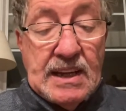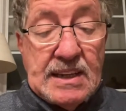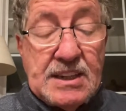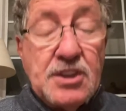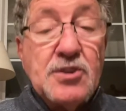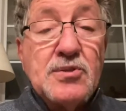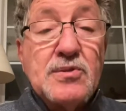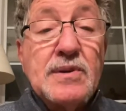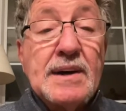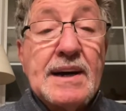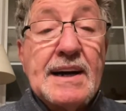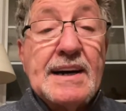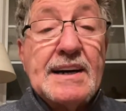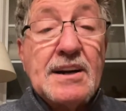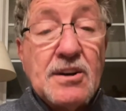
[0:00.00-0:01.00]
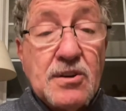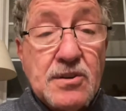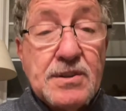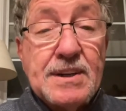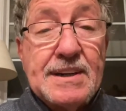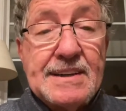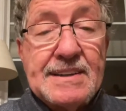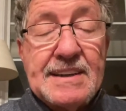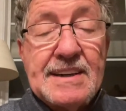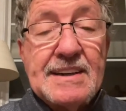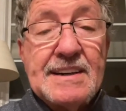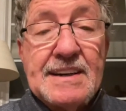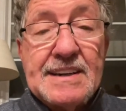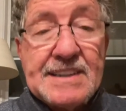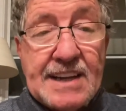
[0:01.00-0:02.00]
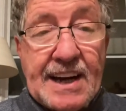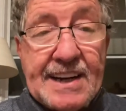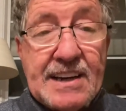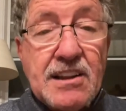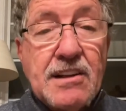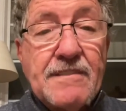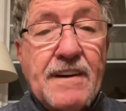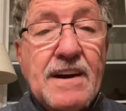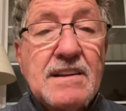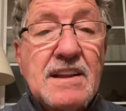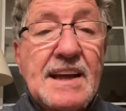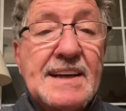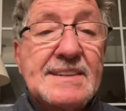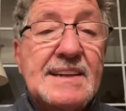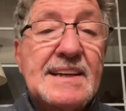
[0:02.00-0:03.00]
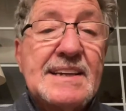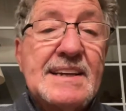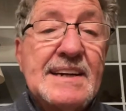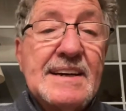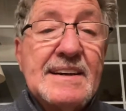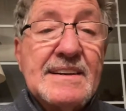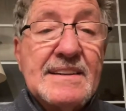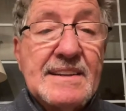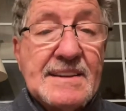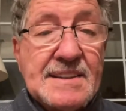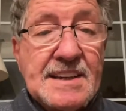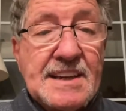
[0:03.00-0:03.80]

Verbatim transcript: you uh, heard the title of our lesson this